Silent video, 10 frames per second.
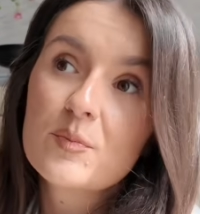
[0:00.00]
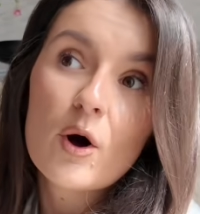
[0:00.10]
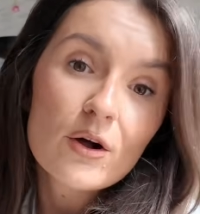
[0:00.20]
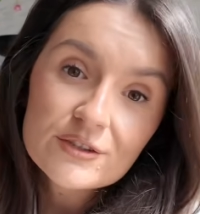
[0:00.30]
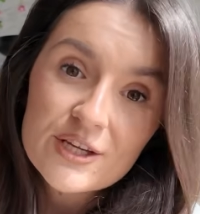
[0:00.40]
But
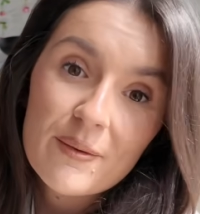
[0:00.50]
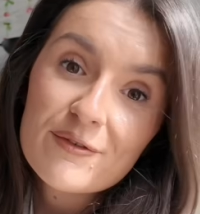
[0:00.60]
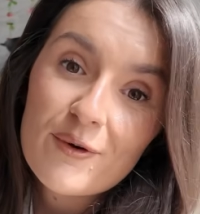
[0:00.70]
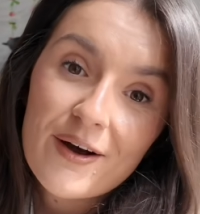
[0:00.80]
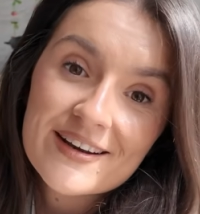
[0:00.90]
also,
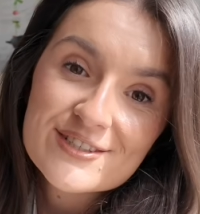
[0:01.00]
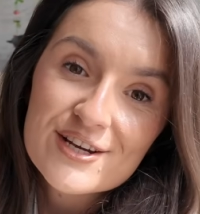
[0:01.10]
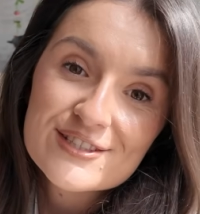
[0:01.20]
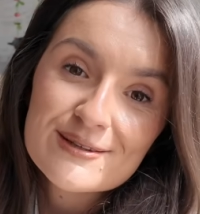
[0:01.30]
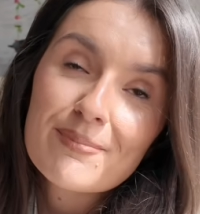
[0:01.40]
if you are
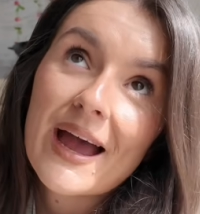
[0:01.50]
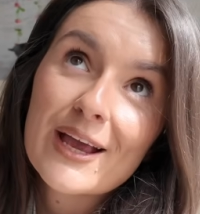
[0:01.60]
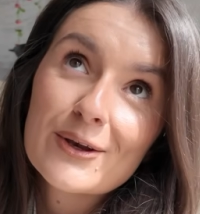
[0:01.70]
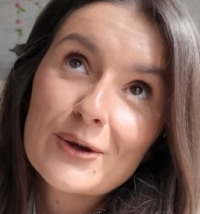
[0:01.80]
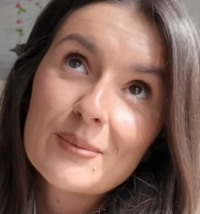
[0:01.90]
interested in
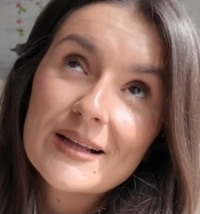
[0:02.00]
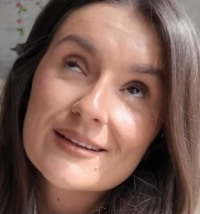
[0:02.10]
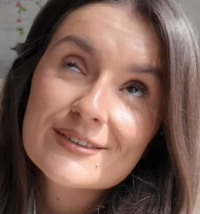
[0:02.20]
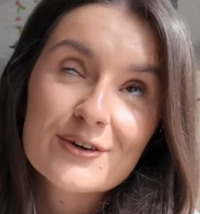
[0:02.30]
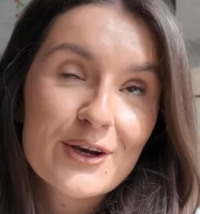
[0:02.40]
buying a new
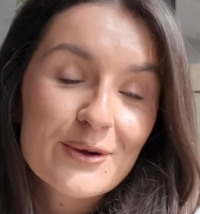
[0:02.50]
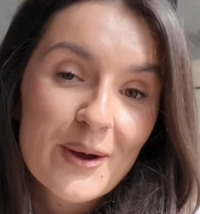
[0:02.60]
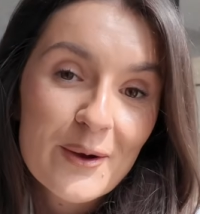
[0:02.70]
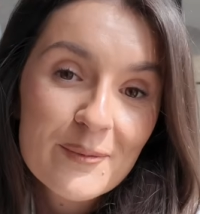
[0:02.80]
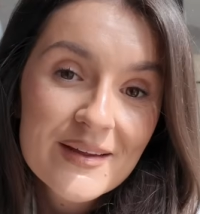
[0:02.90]
build or a new
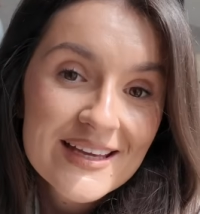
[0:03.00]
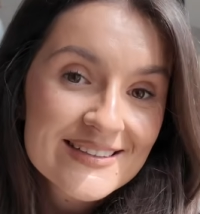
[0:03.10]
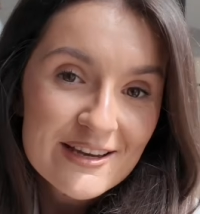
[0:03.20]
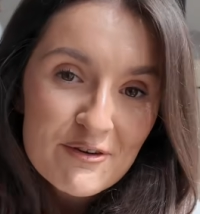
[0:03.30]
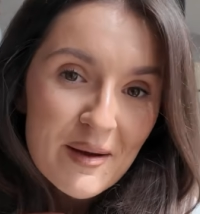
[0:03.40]
home,
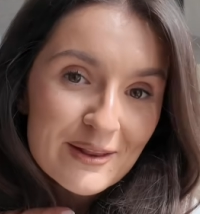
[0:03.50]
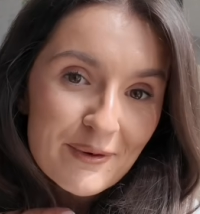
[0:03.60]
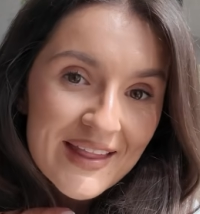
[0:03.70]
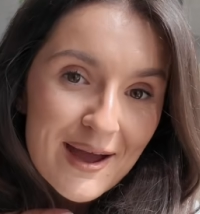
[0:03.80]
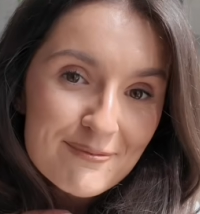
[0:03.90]
definitely buy the
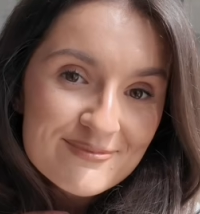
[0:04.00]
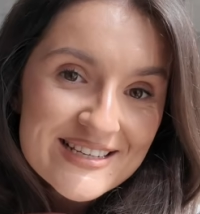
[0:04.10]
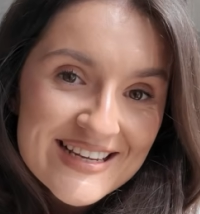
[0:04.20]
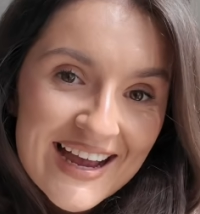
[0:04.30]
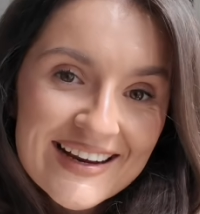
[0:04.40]
one that I'm
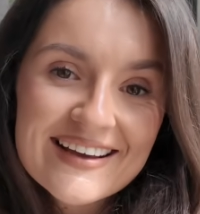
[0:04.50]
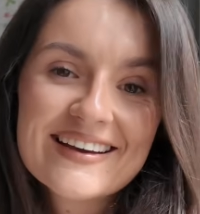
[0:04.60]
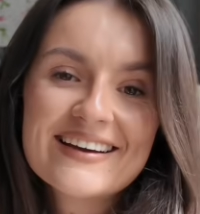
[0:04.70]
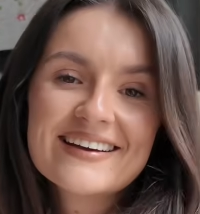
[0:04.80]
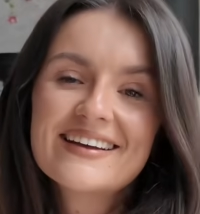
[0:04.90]
designing.